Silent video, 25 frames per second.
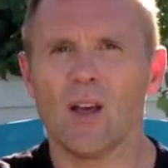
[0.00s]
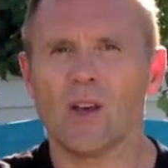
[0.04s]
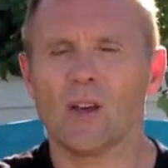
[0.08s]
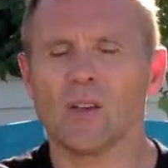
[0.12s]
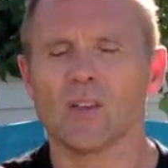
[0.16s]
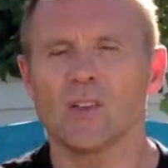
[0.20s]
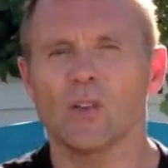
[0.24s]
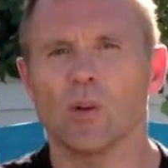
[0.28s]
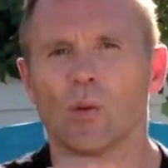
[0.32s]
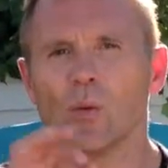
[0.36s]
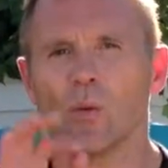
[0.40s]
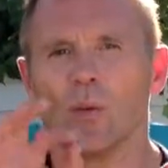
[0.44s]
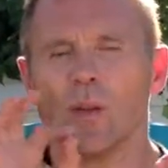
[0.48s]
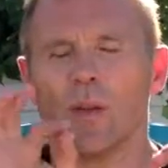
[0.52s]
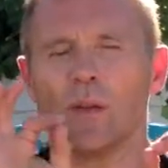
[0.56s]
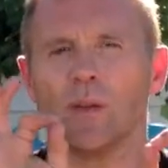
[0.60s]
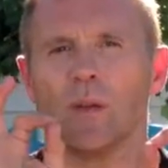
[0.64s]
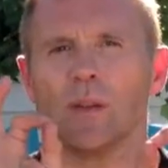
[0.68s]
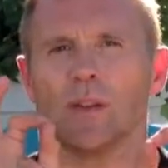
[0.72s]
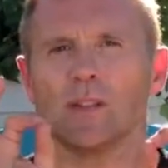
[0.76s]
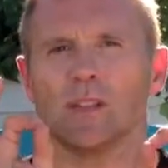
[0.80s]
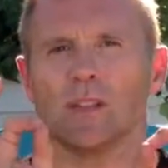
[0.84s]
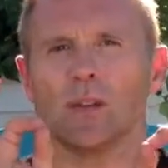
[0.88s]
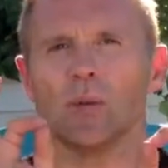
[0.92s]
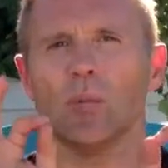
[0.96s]
So
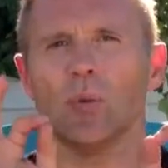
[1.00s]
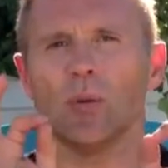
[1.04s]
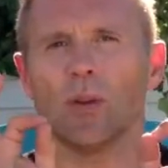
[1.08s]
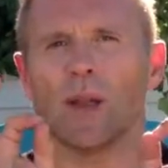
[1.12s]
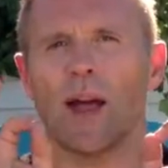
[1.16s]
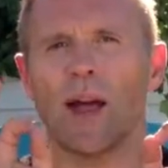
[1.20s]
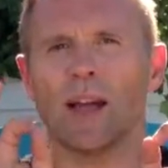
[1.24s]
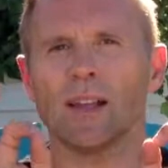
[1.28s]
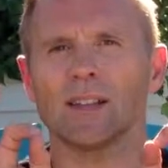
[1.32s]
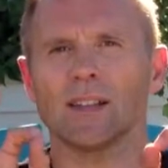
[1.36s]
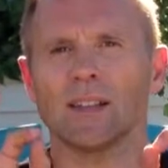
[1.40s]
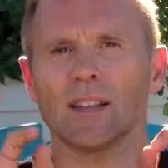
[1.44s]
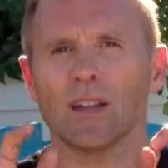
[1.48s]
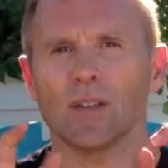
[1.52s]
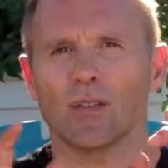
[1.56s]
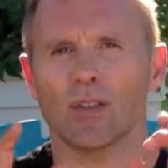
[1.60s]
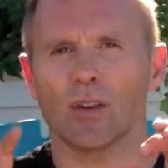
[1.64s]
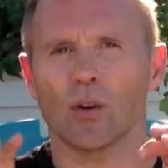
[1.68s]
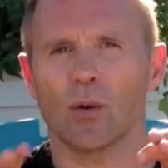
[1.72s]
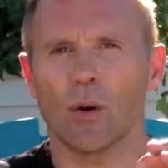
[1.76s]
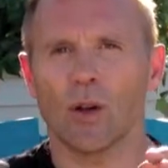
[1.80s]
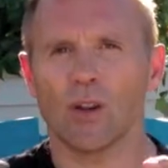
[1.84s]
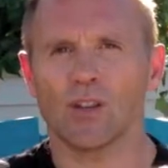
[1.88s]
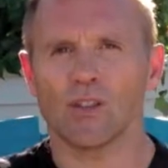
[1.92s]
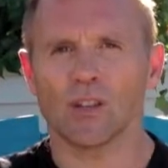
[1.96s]
the simple asking of the
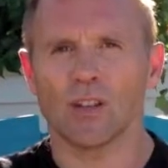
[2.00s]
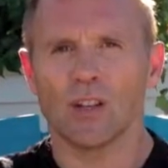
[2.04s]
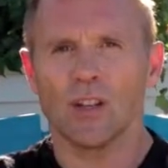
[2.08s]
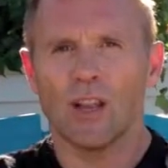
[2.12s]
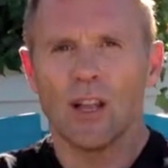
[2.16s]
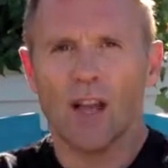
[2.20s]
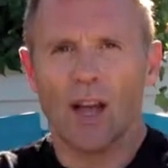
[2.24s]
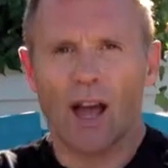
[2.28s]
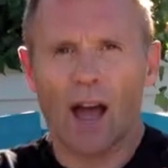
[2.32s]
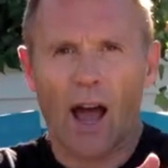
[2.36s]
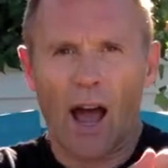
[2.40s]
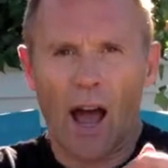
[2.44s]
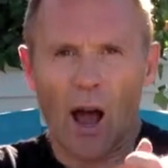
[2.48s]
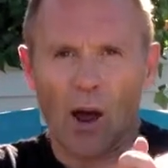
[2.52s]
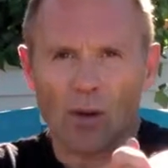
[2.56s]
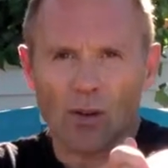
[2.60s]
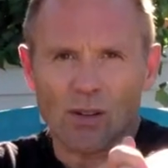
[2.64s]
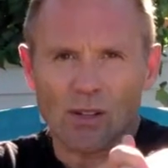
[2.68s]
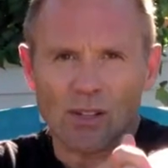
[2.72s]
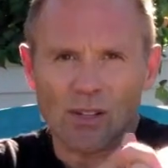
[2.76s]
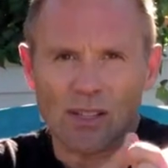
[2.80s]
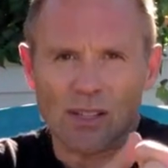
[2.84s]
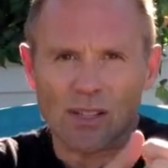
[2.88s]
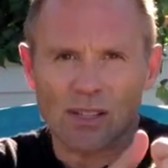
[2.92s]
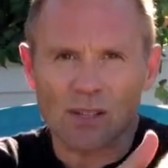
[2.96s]
question, how
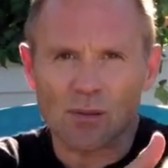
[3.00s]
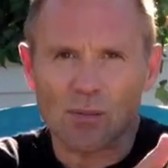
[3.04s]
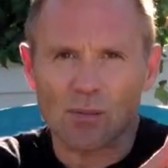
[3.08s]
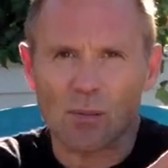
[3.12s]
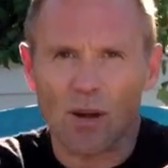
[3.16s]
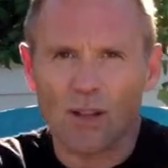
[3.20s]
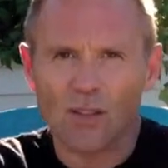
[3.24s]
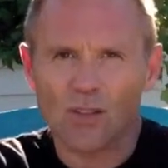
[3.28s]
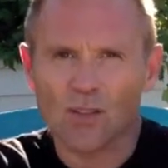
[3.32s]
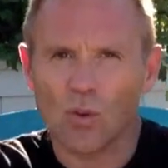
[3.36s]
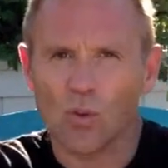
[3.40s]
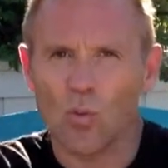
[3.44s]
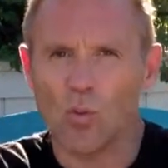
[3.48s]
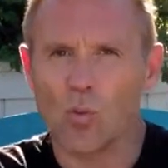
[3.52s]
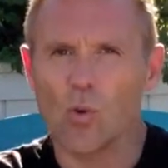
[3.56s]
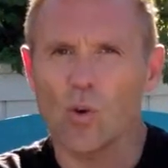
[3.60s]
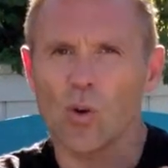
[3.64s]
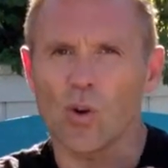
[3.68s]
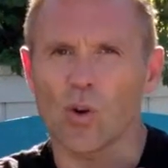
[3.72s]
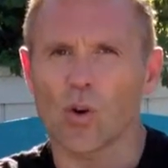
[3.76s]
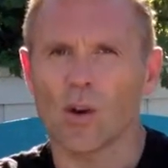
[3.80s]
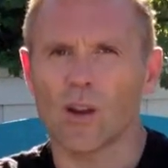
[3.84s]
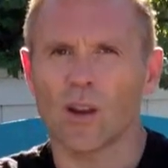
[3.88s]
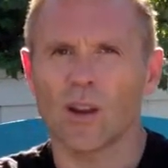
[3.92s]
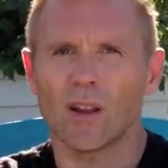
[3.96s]
does this muscle
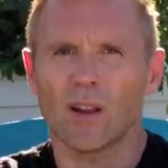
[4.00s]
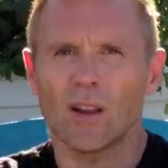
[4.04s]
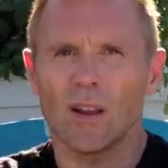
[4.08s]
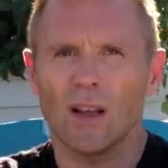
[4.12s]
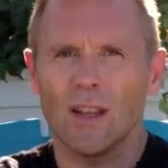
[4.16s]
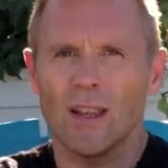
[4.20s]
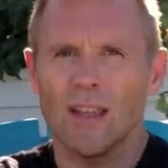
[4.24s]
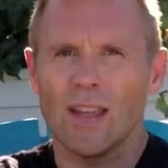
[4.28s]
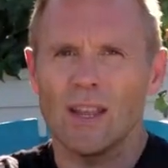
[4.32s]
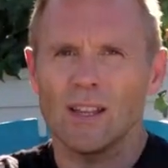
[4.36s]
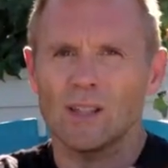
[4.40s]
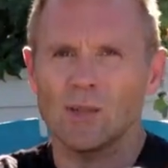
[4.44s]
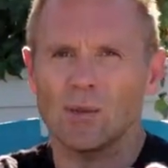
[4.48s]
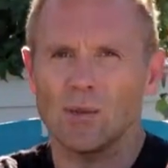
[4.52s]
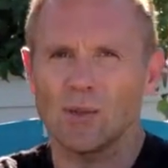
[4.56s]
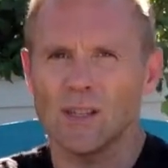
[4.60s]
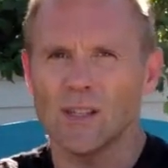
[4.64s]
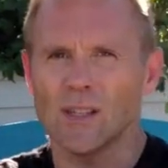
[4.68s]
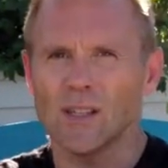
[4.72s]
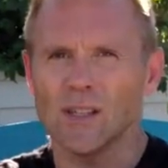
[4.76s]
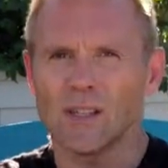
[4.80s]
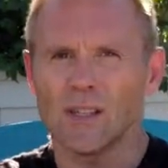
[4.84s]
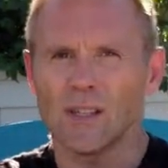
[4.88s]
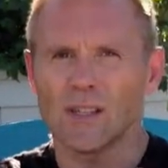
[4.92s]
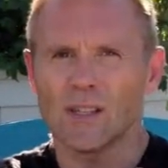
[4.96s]
work against
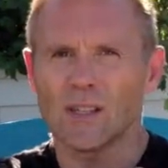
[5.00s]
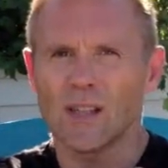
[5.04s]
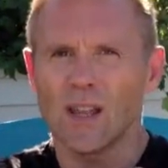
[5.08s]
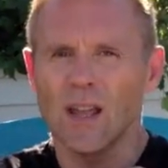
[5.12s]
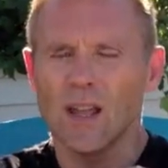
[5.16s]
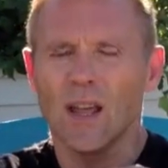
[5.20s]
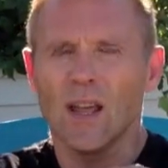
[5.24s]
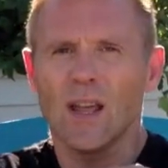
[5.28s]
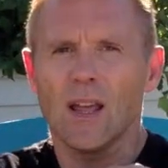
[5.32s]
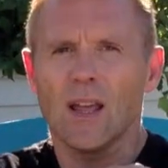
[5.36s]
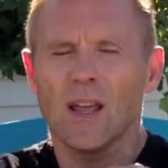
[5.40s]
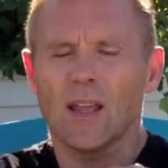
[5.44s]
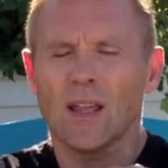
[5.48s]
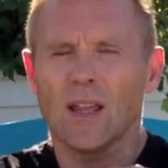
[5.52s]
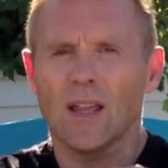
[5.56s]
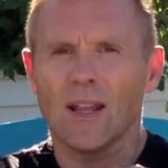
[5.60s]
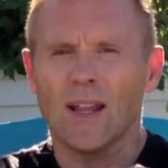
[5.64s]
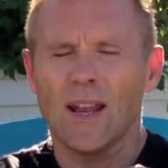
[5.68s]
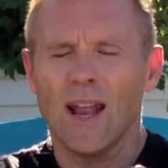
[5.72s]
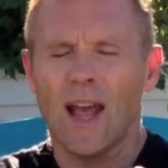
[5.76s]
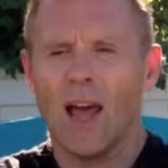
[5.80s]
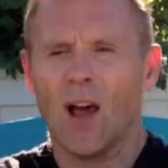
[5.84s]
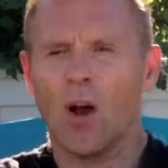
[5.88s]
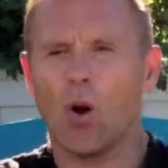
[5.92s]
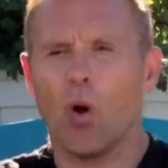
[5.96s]
resistance,
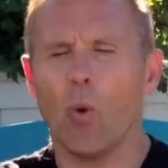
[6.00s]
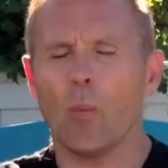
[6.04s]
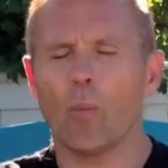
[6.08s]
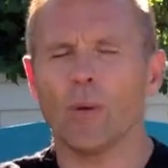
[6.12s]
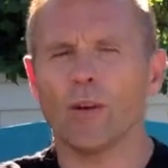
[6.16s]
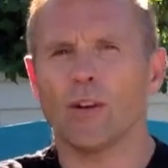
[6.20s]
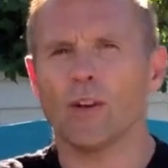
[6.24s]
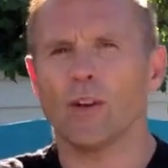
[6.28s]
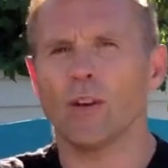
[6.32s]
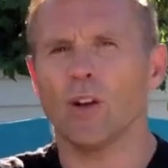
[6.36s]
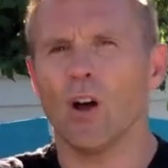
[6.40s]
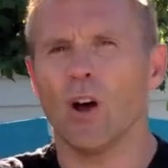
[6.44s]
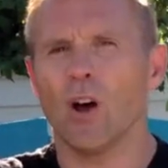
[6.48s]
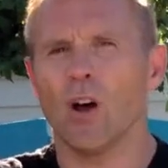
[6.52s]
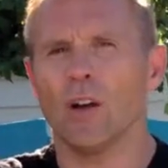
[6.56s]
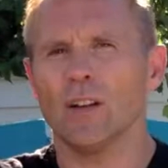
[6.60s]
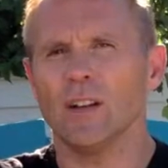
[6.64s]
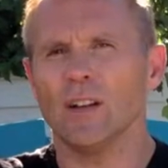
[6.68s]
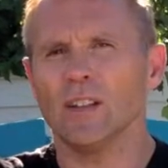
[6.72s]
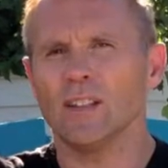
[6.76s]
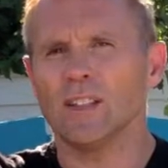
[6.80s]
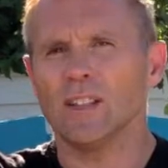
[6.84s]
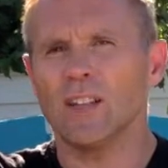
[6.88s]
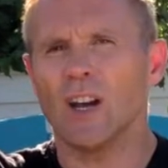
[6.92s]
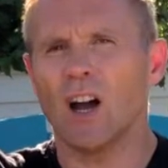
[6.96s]
can open an
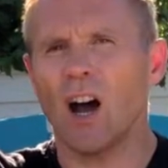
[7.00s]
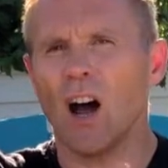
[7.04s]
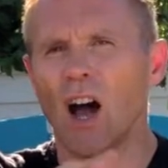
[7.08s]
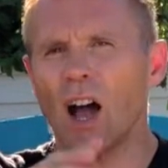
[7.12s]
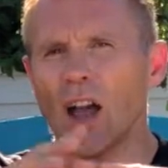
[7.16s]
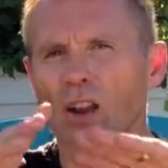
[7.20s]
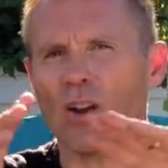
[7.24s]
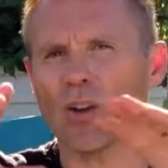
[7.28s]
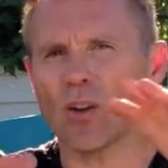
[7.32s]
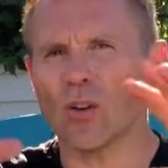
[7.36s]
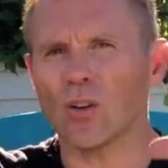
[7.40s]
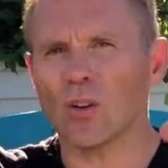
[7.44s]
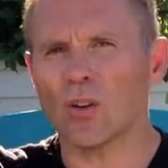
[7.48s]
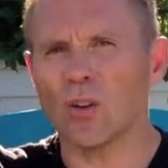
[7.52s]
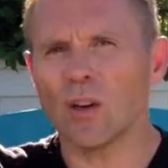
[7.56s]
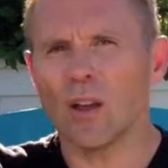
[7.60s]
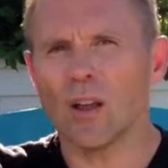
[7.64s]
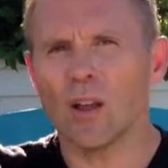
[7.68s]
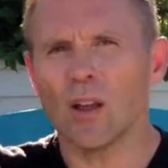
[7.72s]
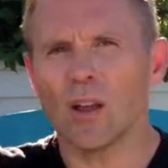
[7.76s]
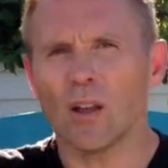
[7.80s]
entire